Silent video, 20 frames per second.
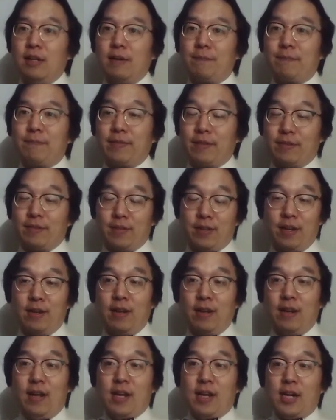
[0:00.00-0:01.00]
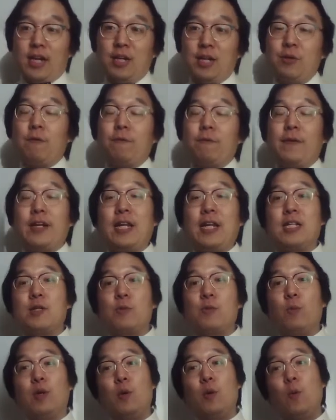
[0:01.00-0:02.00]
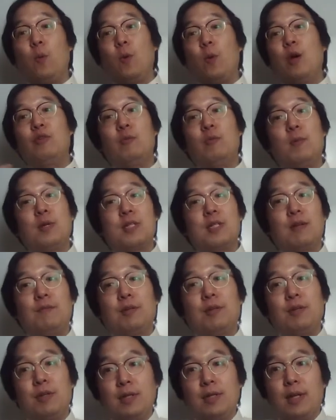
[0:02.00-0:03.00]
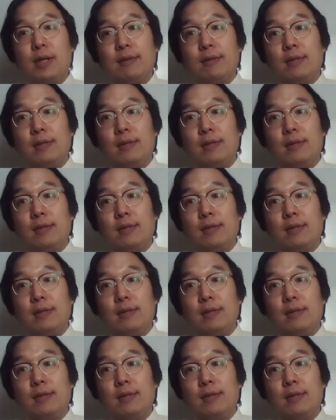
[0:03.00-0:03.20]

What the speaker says: Okay? In your Finance 101, you must have learned that,